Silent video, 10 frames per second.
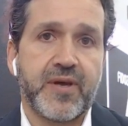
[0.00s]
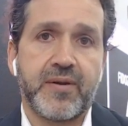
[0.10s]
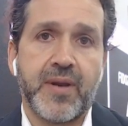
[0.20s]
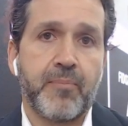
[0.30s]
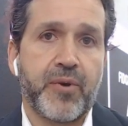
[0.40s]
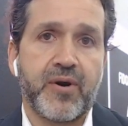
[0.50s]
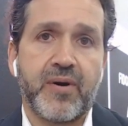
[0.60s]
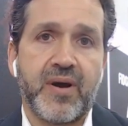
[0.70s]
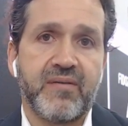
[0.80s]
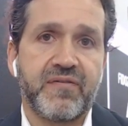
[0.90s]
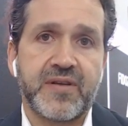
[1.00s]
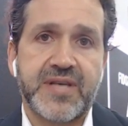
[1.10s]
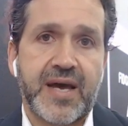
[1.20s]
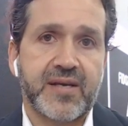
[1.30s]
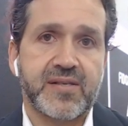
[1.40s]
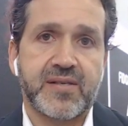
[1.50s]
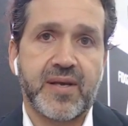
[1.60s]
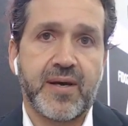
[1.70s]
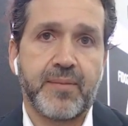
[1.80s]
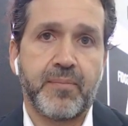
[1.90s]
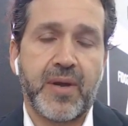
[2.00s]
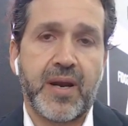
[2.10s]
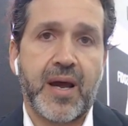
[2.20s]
number of attacks and